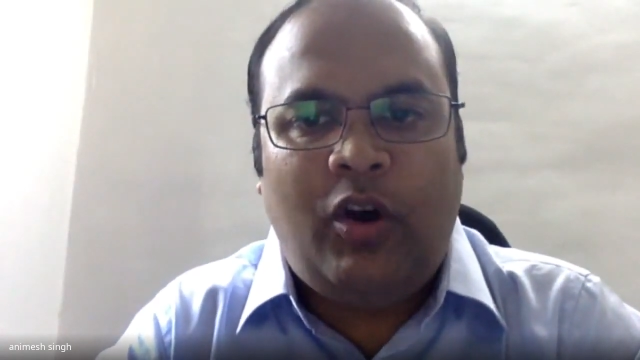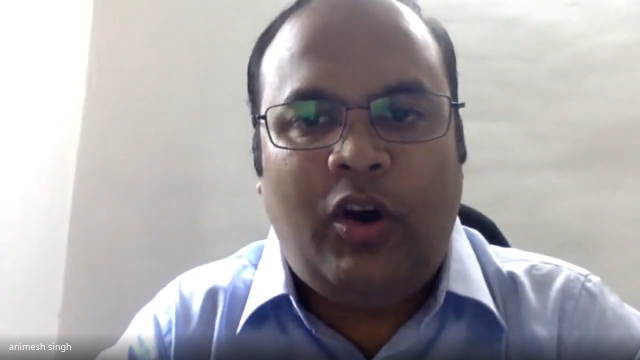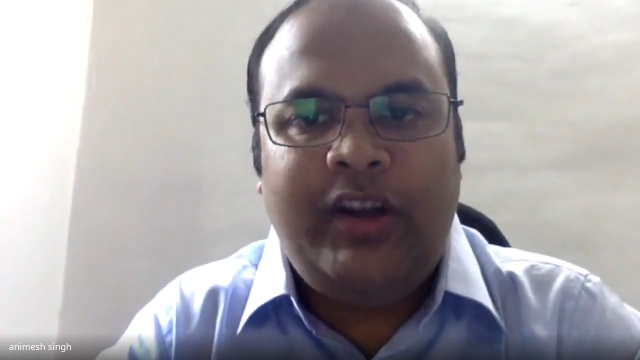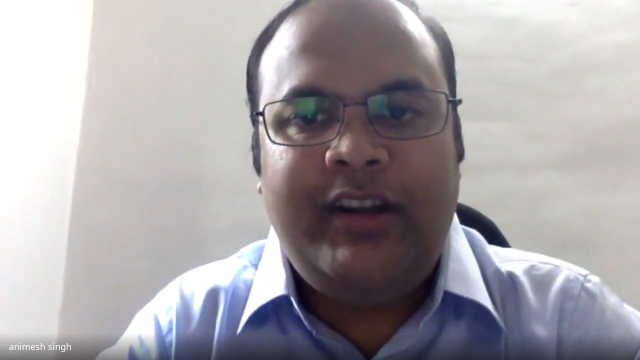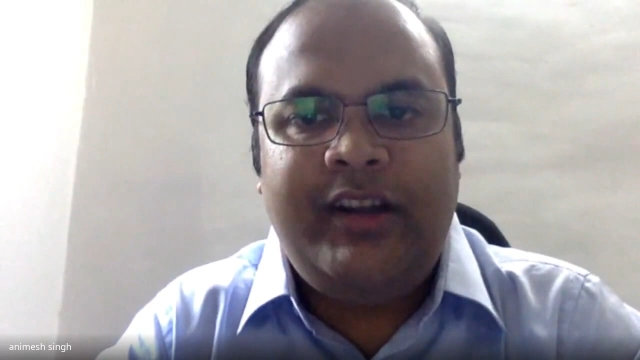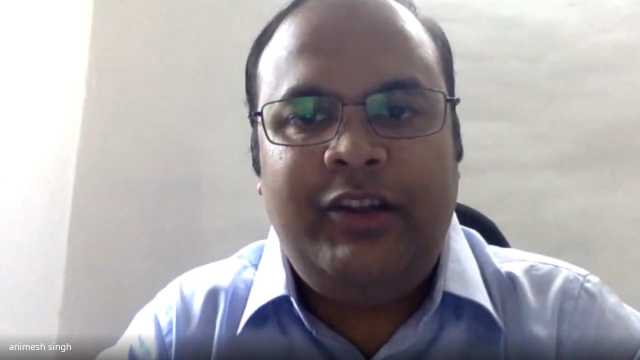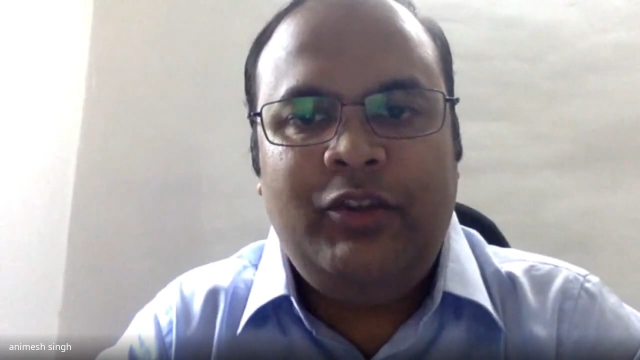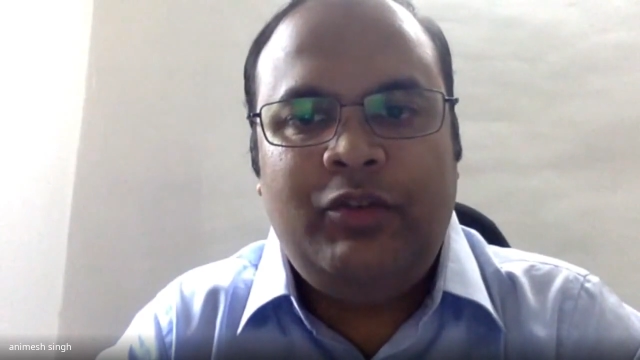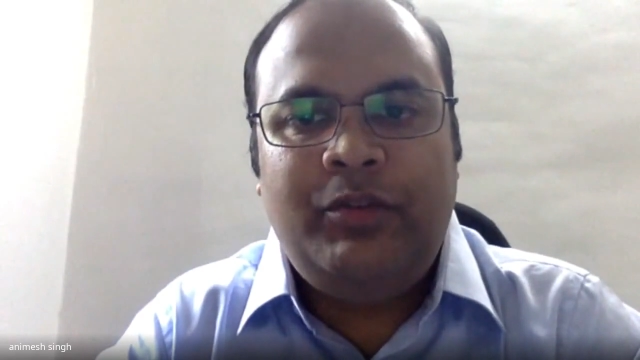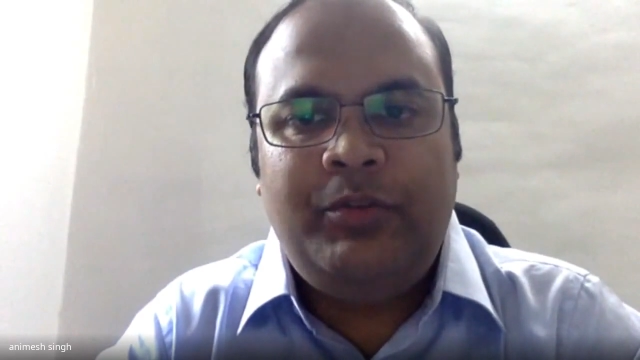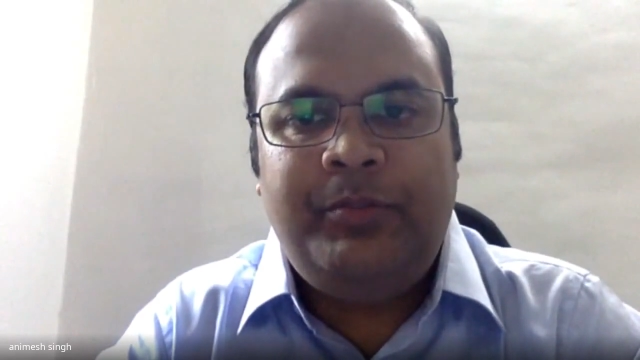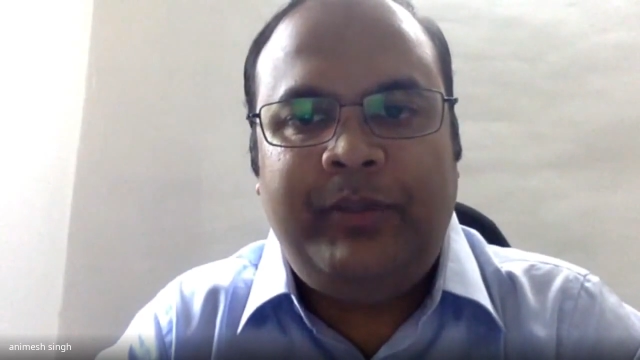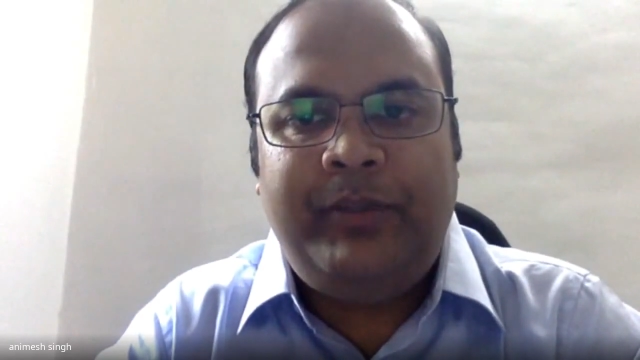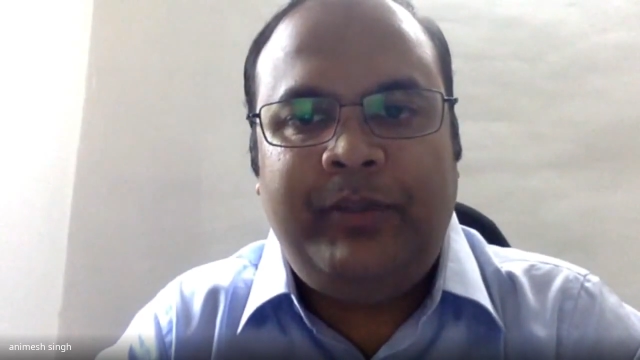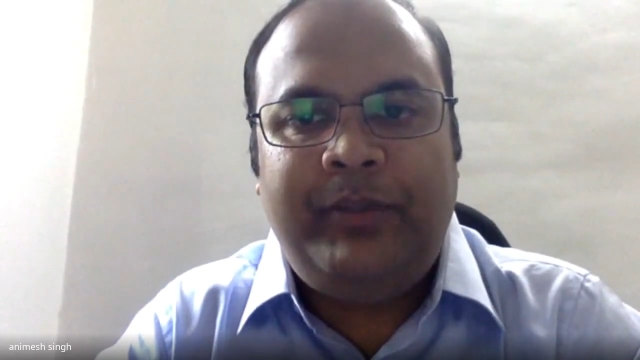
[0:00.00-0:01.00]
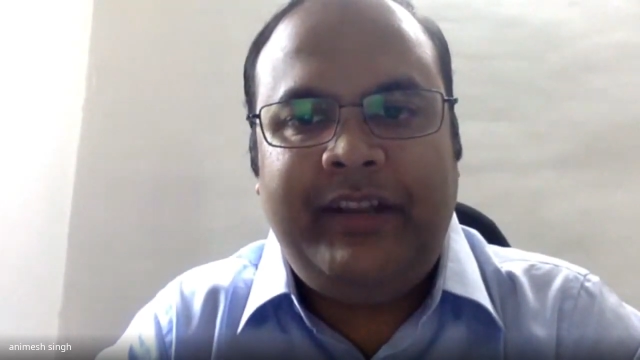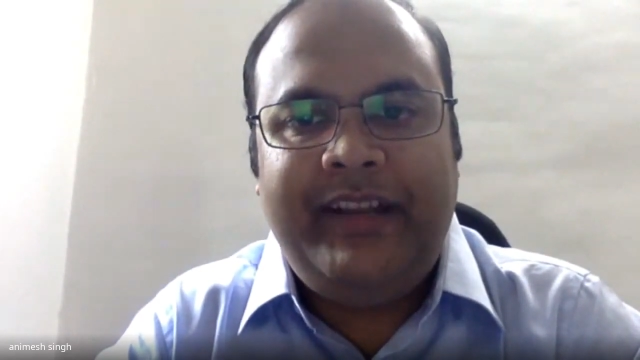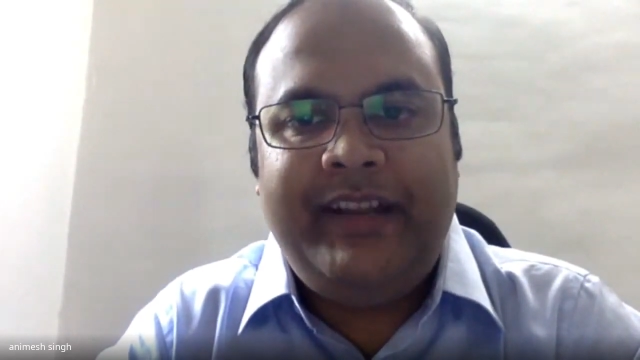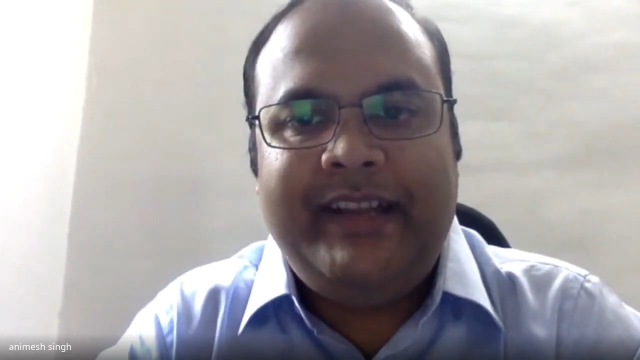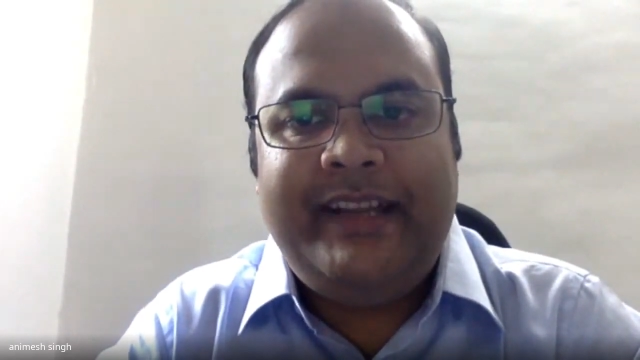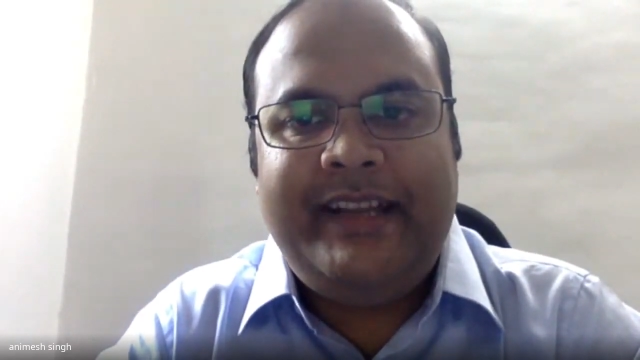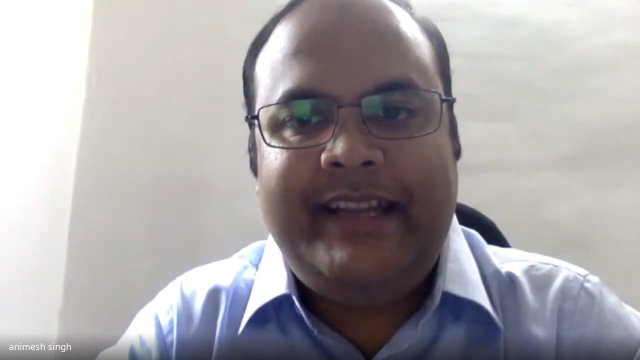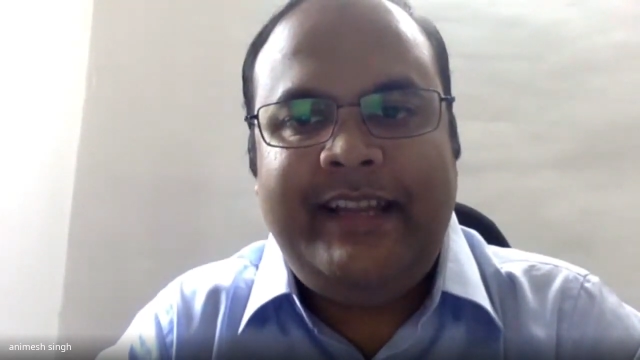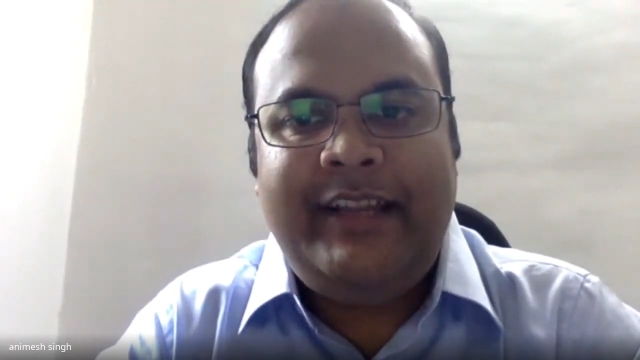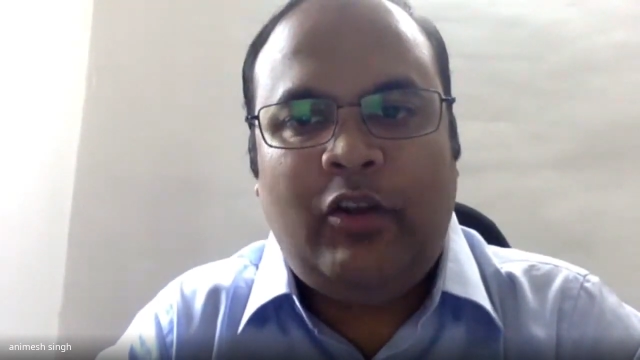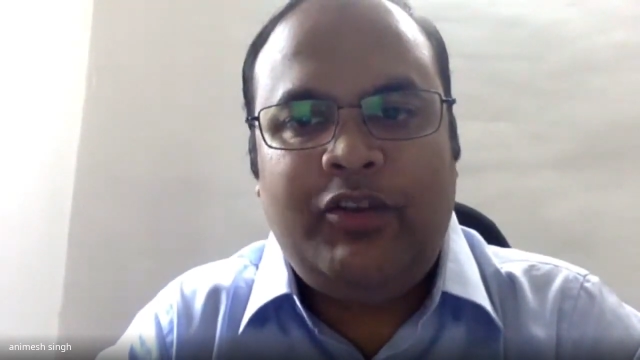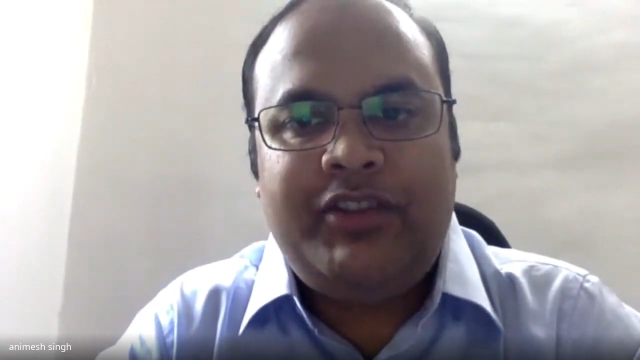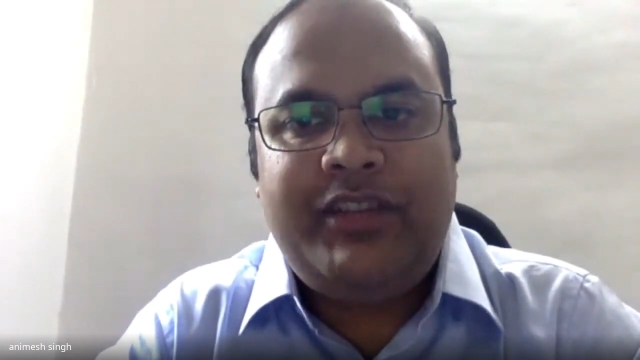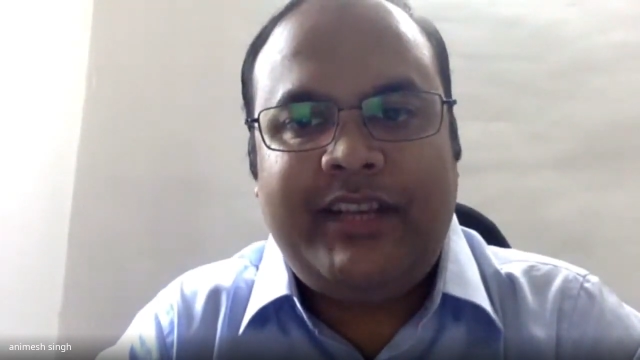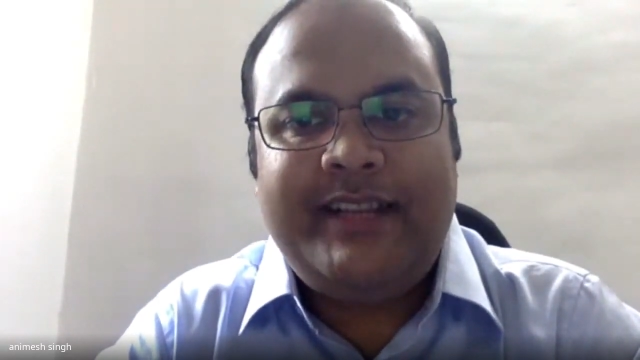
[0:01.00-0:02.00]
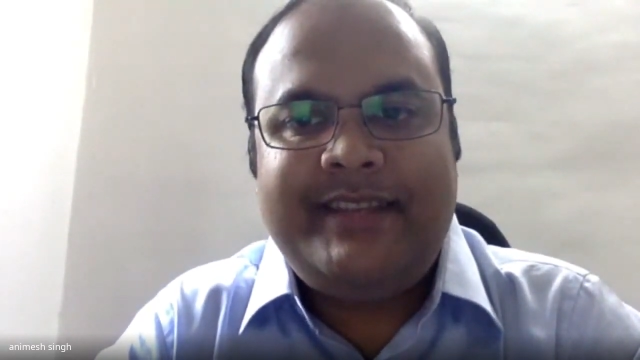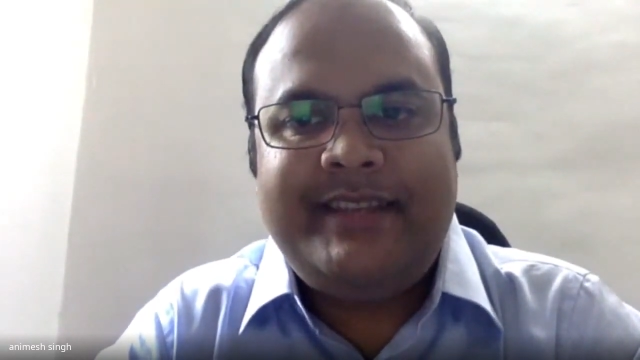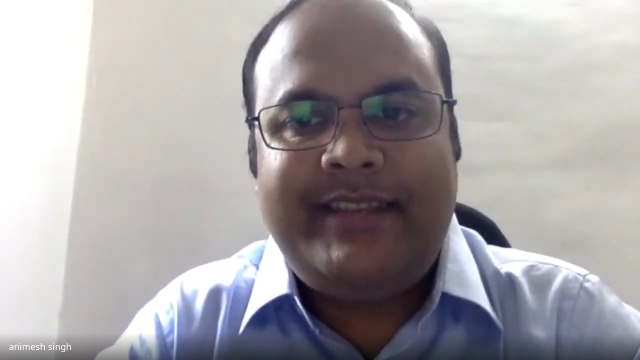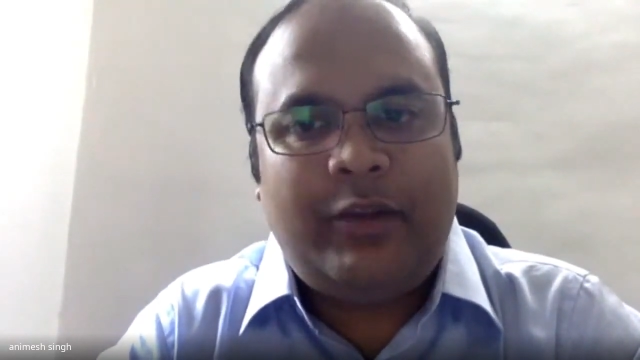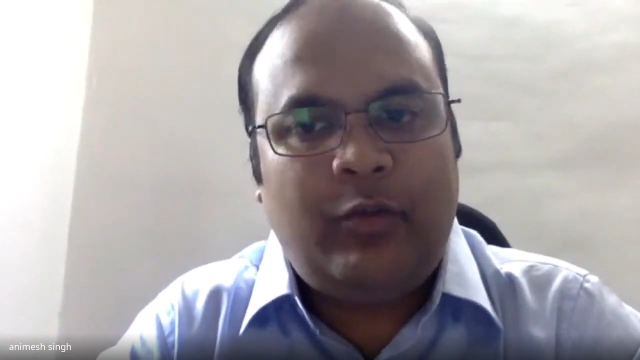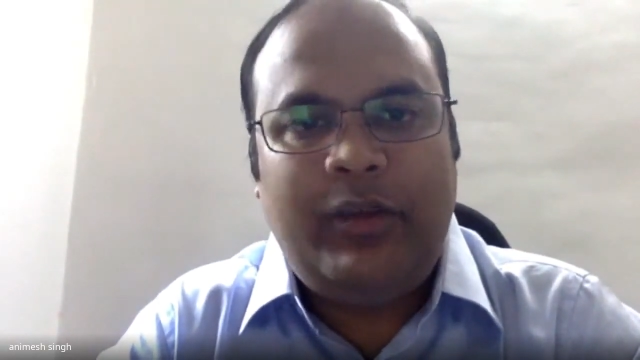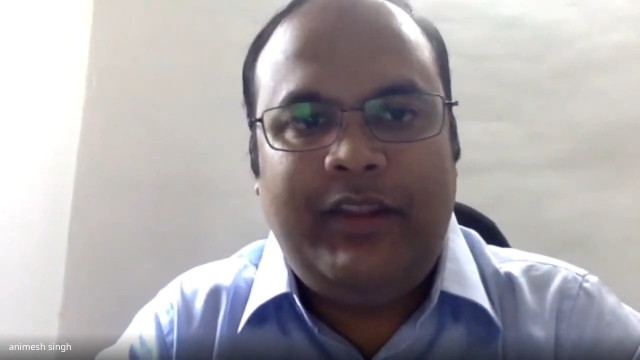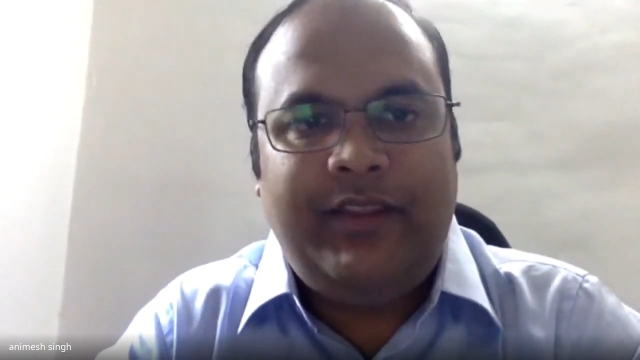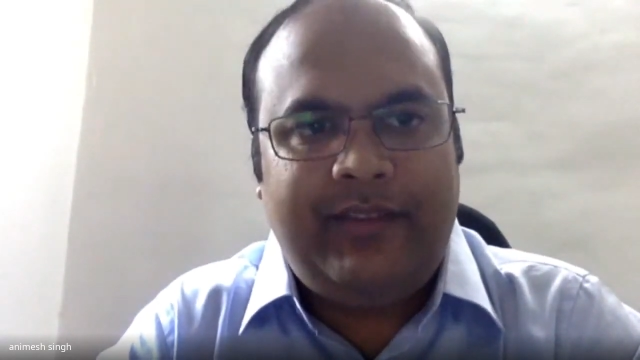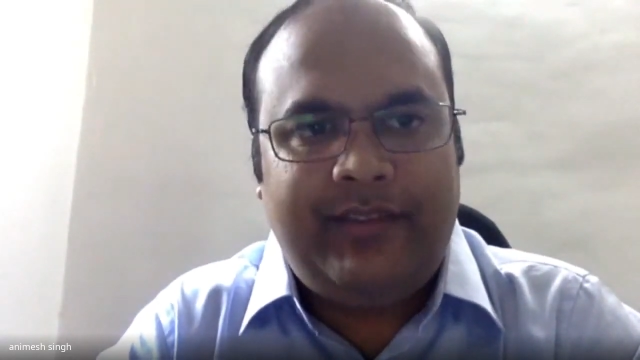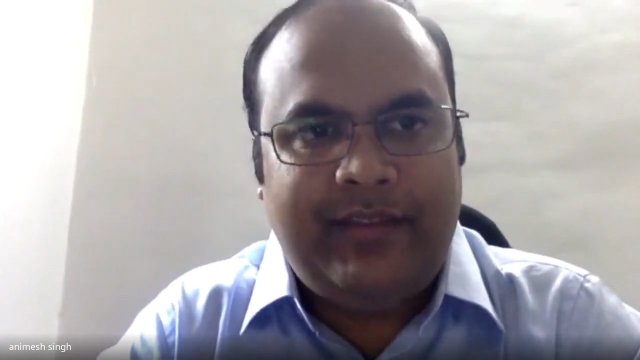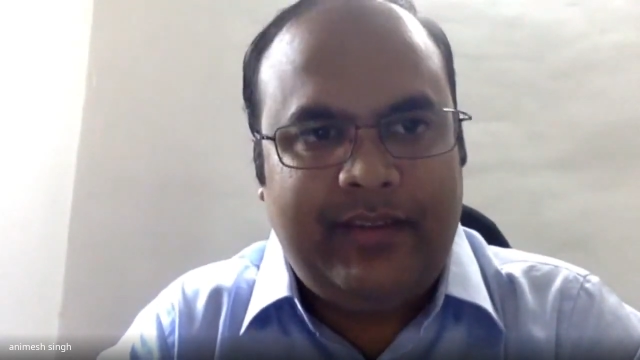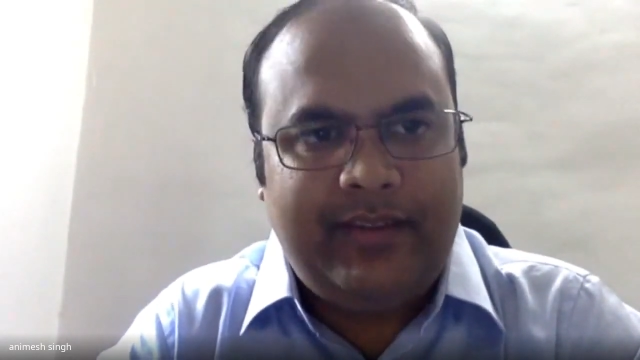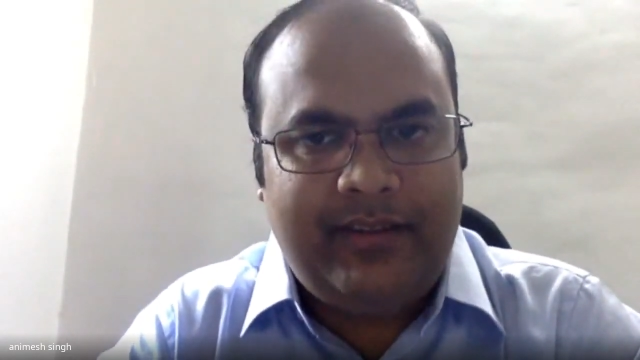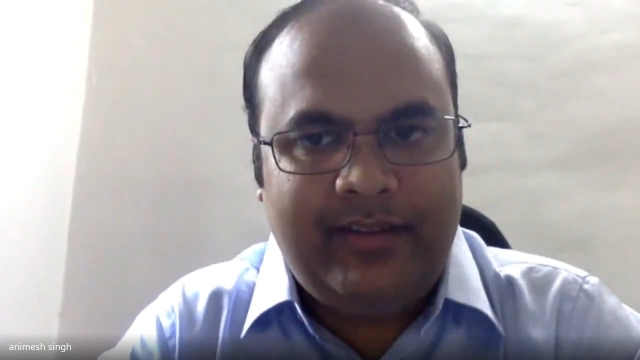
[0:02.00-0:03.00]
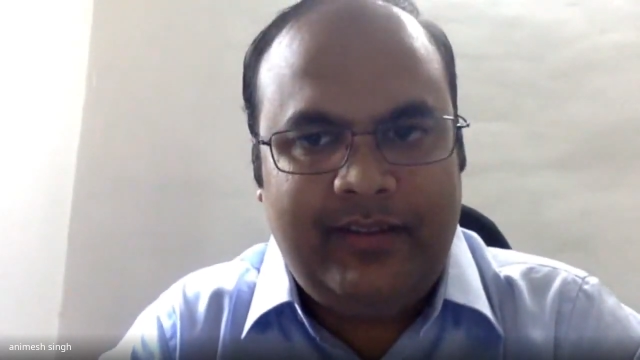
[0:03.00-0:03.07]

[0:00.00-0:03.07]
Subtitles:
order your material in a logical sequence.